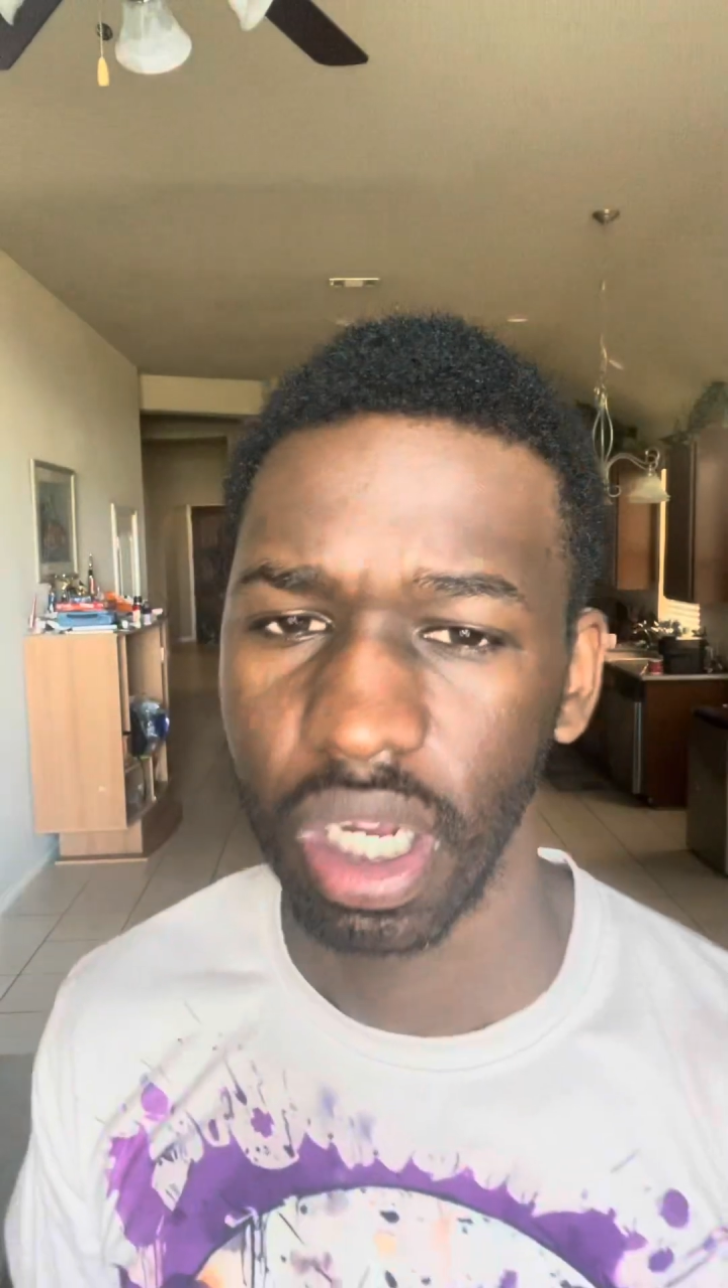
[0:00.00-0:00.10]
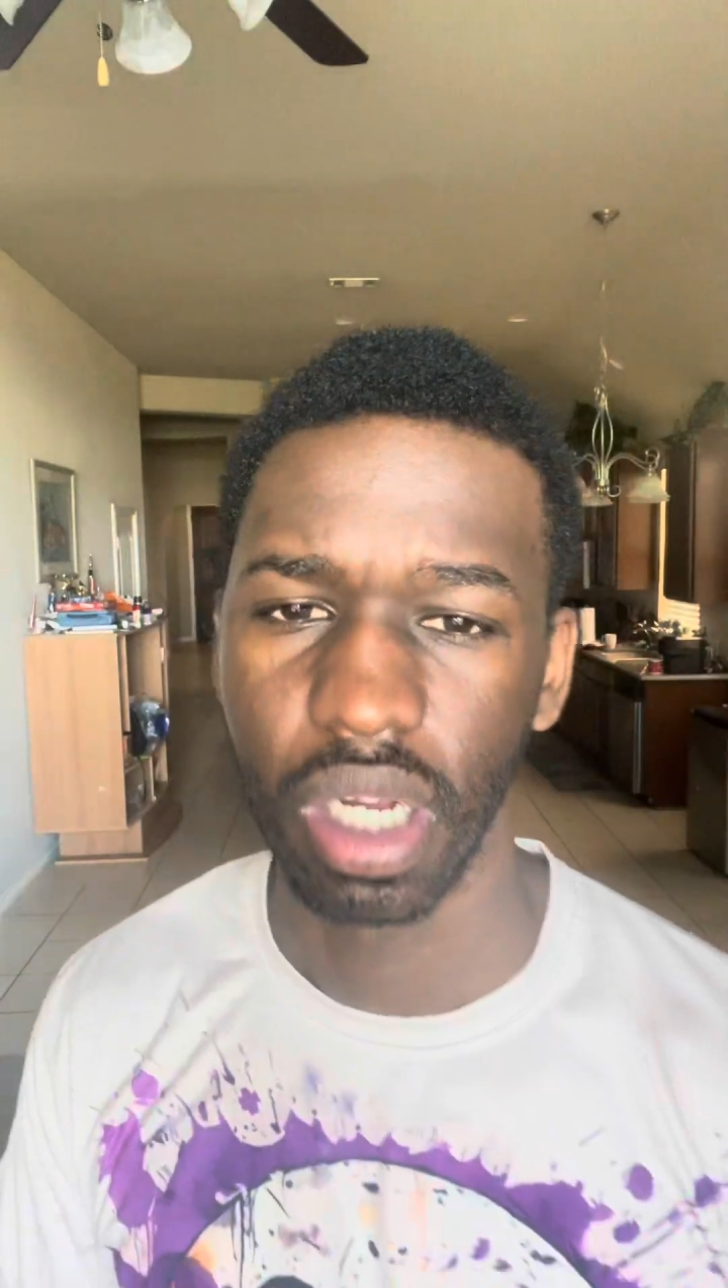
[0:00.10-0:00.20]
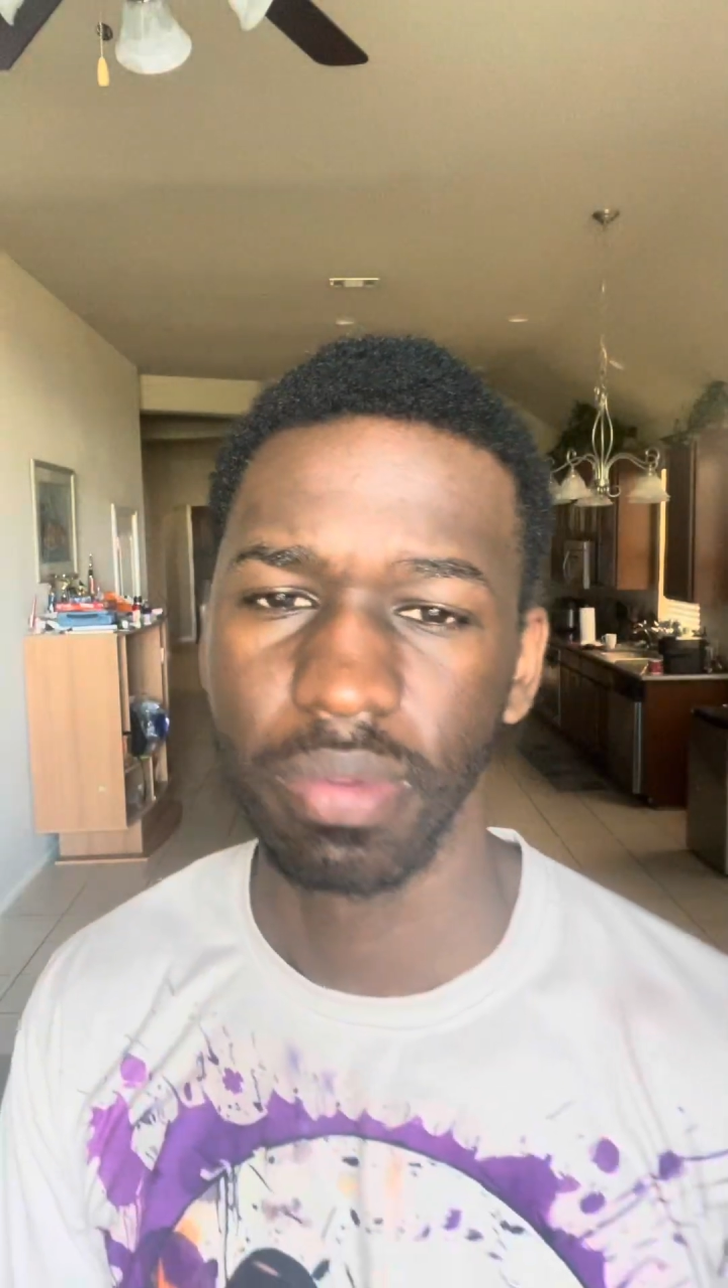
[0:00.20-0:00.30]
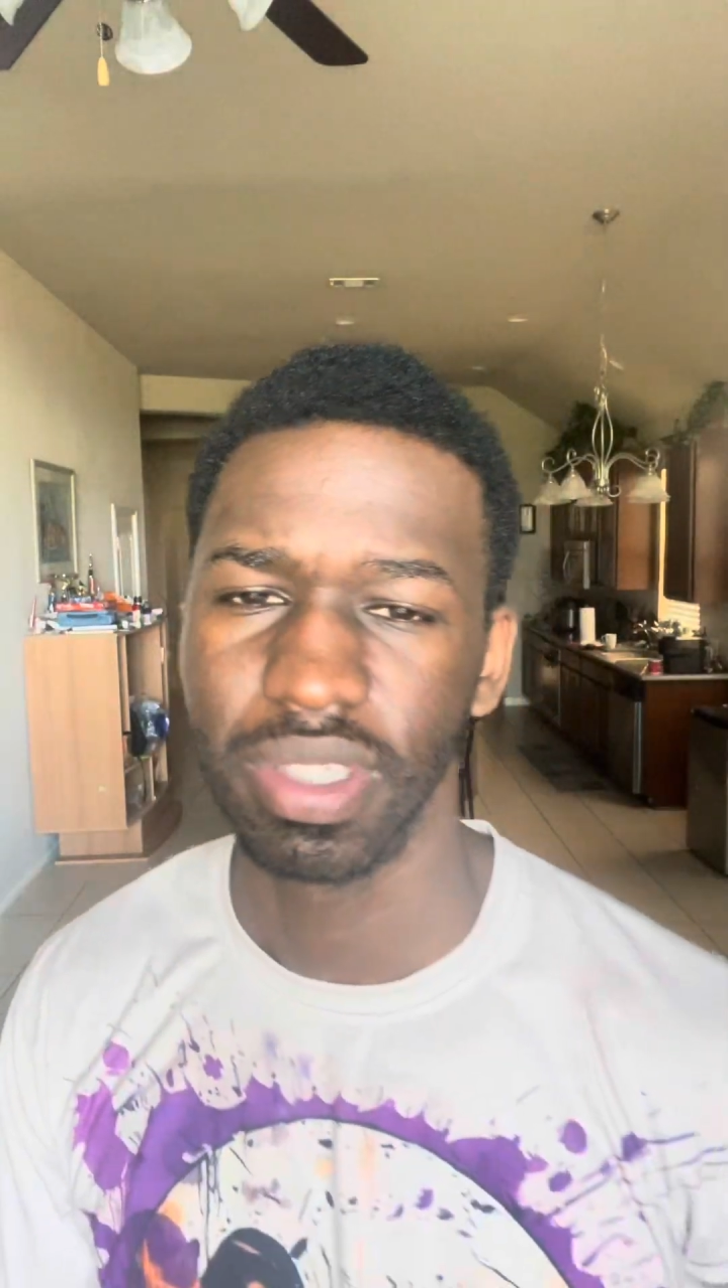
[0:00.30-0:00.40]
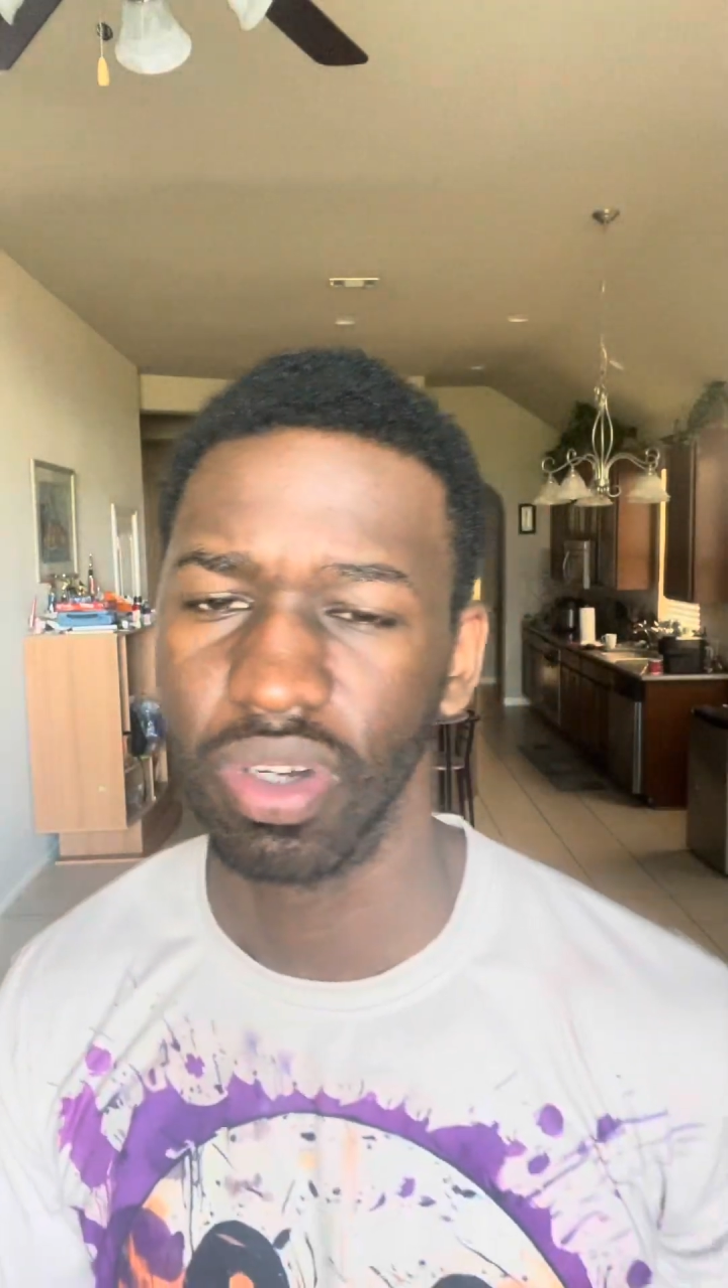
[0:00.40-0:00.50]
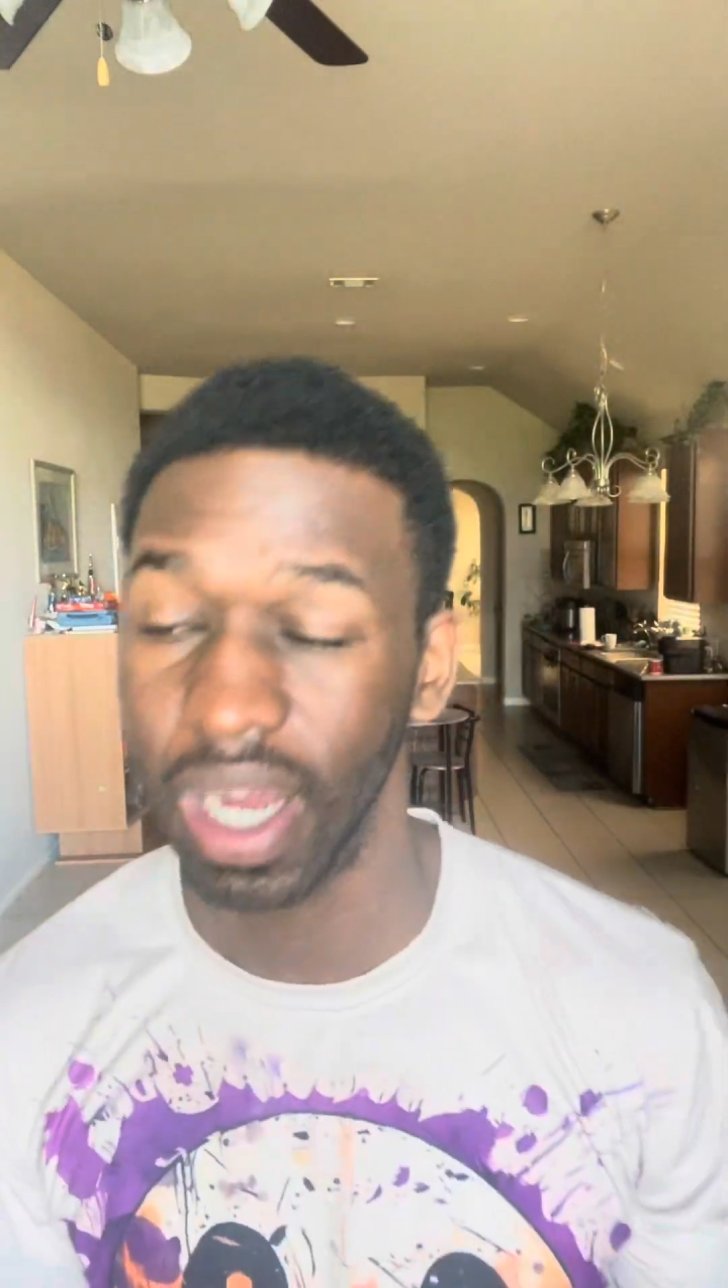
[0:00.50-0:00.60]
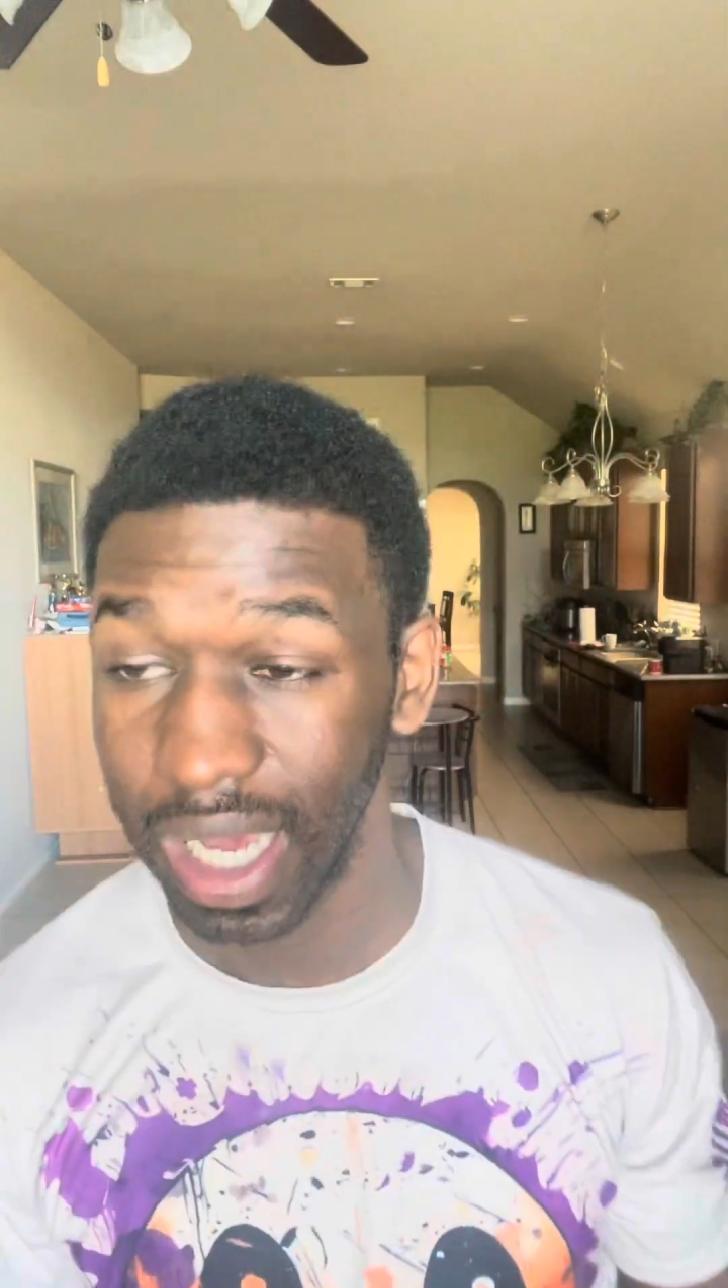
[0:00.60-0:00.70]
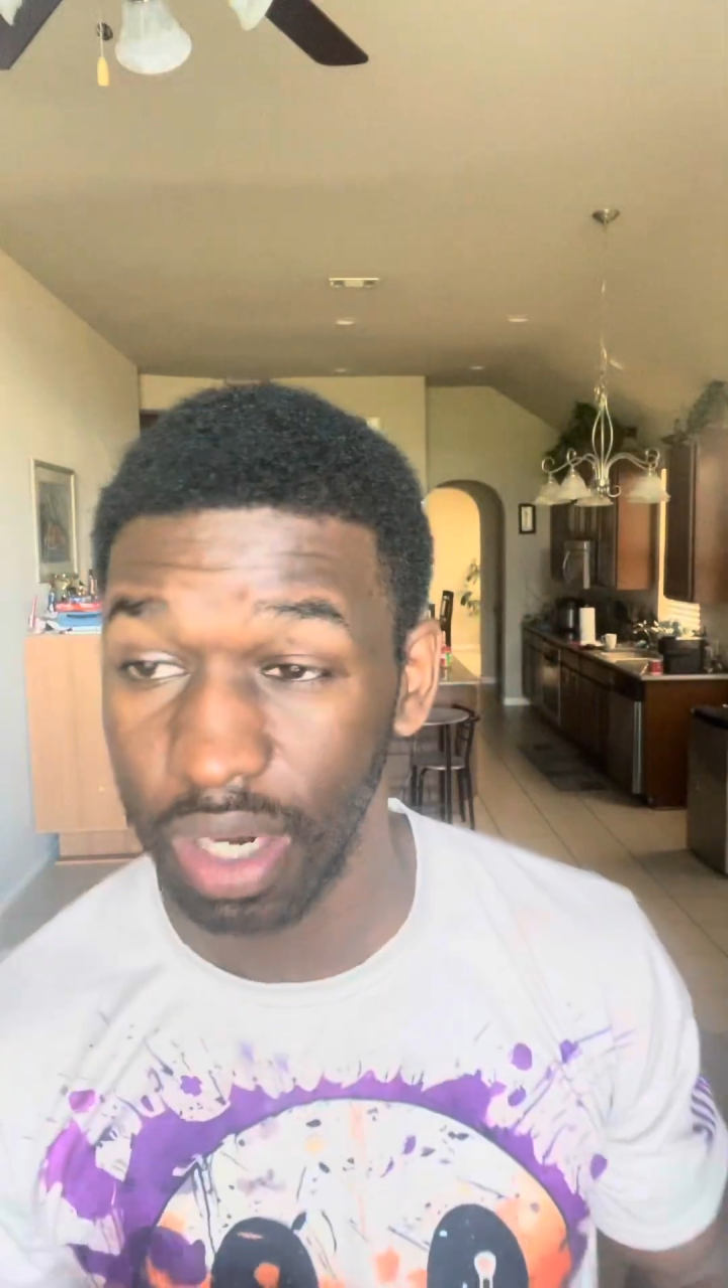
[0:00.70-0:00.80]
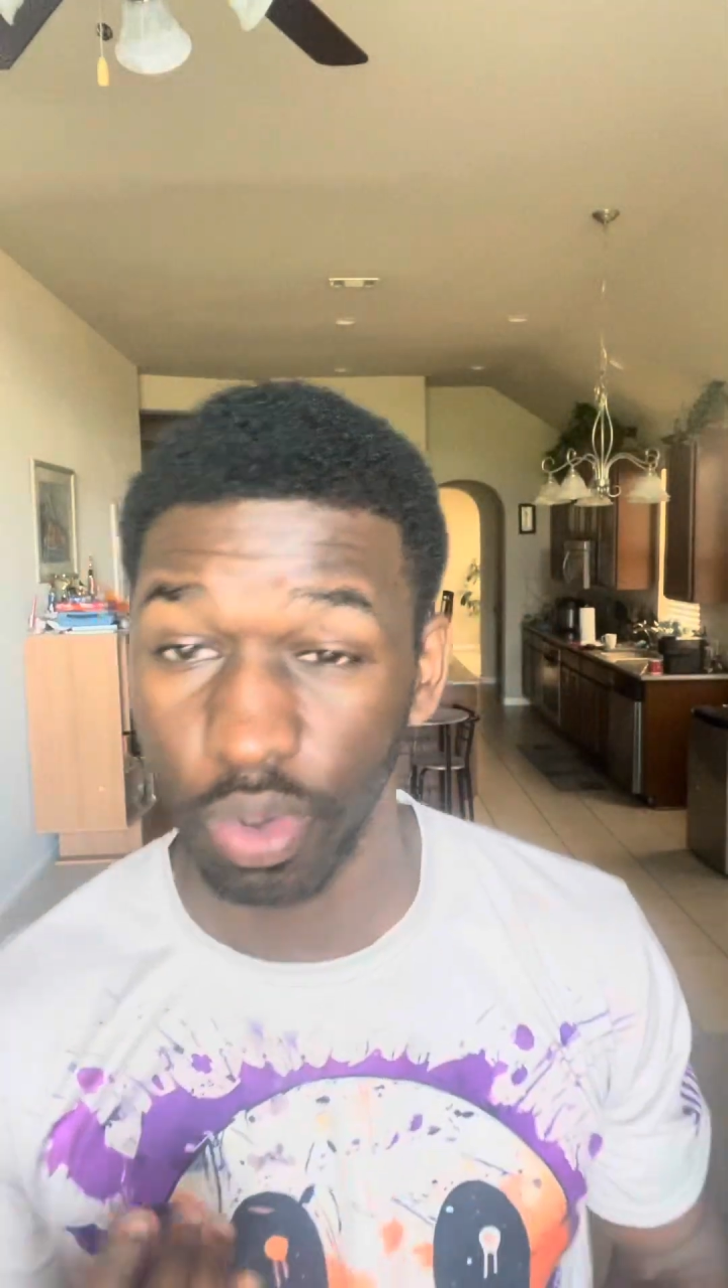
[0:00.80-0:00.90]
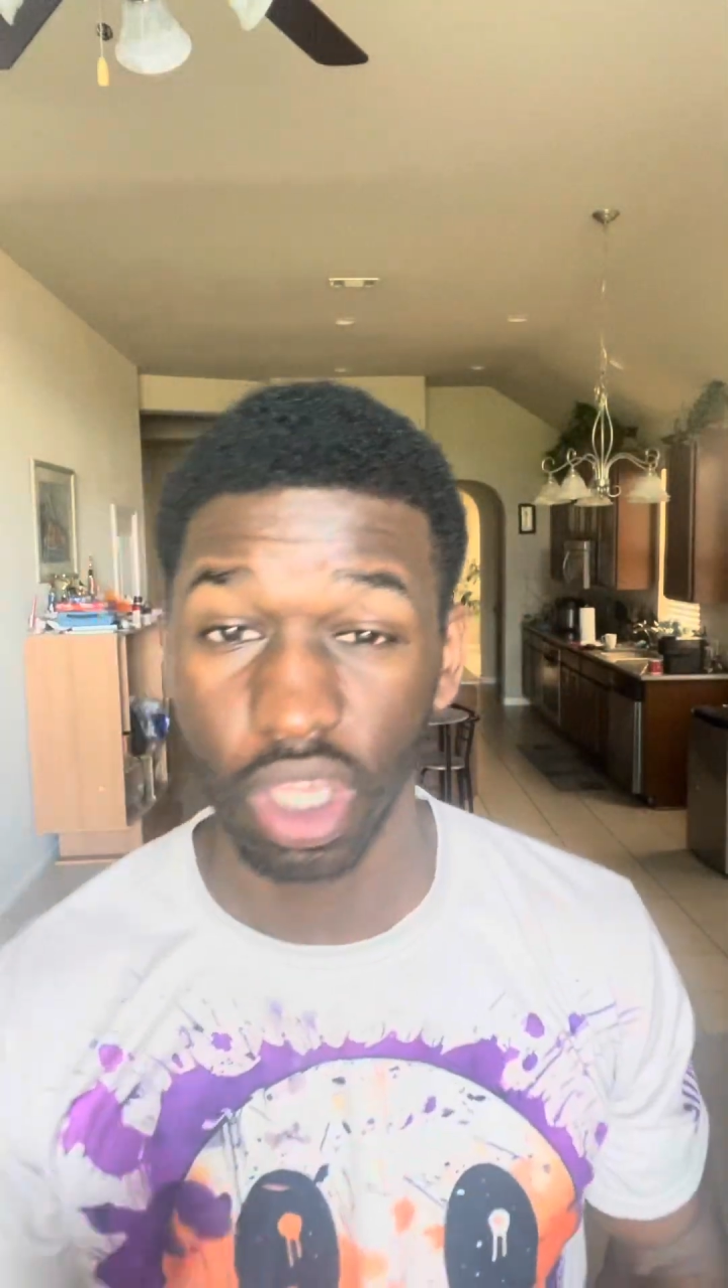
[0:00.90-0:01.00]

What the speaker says: So I kind of want